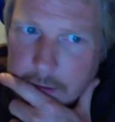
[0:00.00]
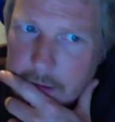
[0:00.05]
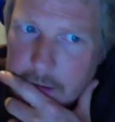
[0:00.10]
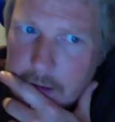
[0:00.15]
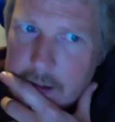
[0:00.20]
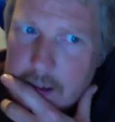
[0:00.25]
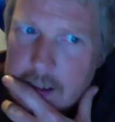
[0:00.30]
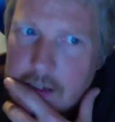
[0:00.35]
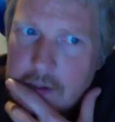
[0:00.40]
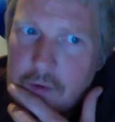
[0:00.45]

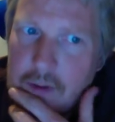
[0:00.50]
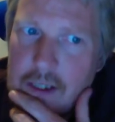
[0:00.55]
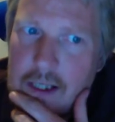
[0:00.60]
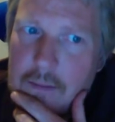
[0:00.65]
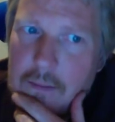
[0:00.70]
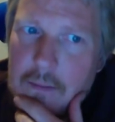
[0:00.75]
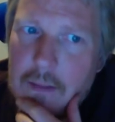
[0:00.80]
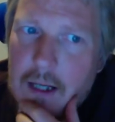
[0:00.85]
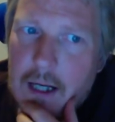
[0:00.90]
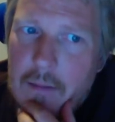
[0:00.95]

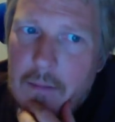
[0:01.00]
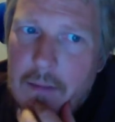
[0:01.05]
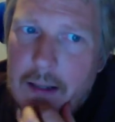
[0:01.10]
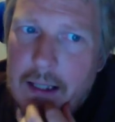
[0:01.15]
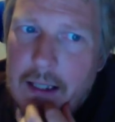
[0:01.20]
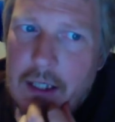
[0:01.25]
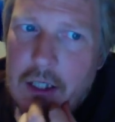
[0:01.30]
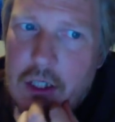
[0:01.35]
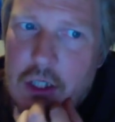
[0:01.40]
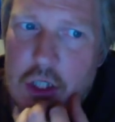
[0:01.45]
stream I
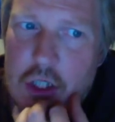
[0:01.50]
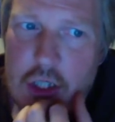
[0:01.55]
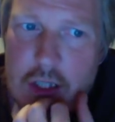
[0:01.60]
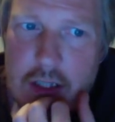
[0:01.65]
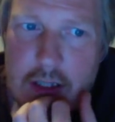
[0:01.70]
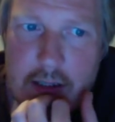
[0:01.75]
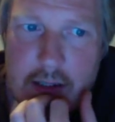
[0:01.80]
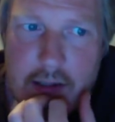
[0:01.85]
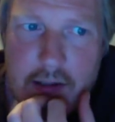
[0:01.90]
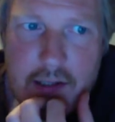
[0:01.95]

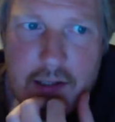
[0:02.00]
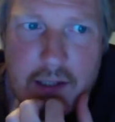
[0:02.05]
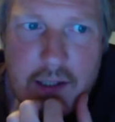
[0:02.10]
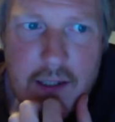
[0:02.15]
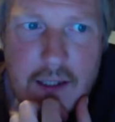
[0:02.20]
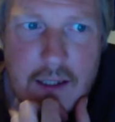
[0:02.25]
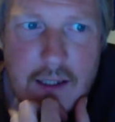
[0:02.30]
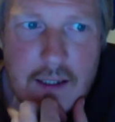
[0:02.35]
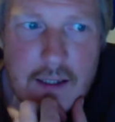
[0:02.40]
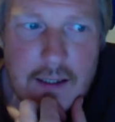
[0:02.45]
mentioned
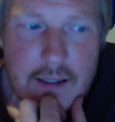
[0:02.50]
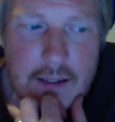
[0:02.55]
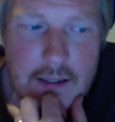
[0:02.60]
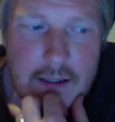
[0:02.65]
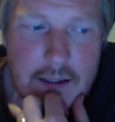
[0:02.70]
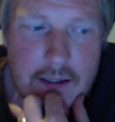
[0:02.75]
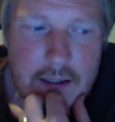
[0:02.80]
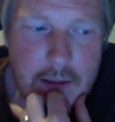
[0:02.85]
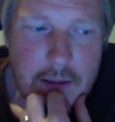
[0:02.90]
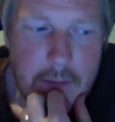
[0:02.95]

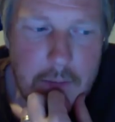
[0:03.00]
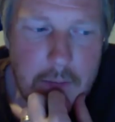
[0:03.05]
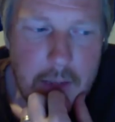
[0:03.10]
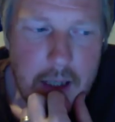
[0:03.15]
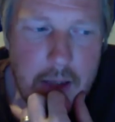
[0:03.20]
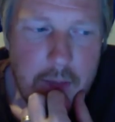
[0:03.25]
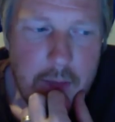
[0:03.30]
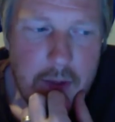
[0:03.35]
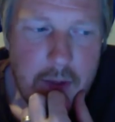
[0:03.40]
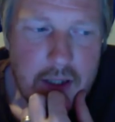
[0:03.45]
that
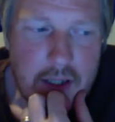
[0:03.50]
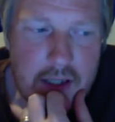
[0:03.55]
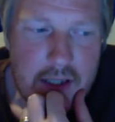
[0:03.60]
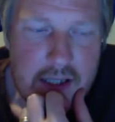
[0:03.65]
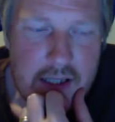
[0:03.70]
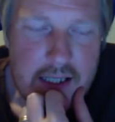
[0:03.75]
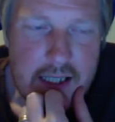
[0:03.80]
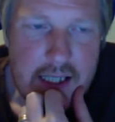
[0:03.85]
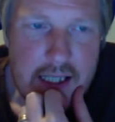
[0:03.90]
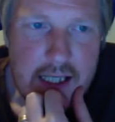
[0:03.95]
maybe the
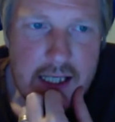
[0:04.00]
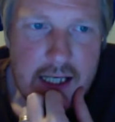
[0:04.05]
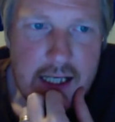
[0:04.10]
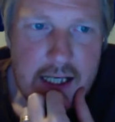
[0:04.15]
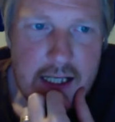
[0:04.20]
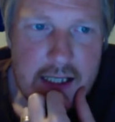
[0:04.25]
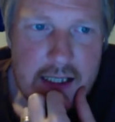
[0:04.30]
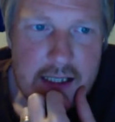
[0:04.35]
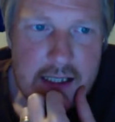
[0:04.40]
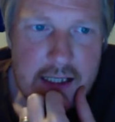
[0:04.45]

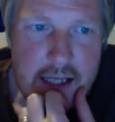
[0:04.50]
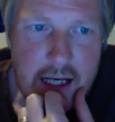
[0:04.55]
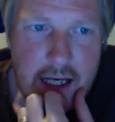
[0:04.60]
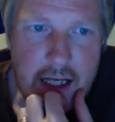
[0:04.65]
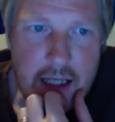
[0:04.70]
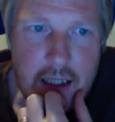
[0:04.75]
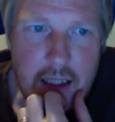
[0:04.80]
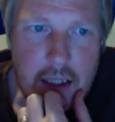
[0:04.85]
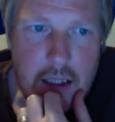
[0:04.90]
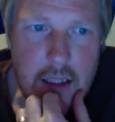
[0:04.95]

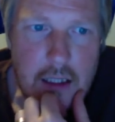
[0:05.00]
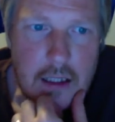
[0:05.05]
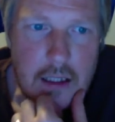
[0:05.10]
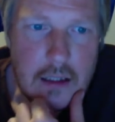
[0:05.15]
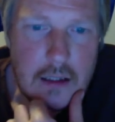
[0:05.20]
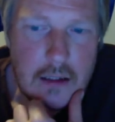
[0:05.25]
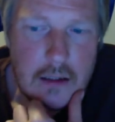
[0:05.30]
CSL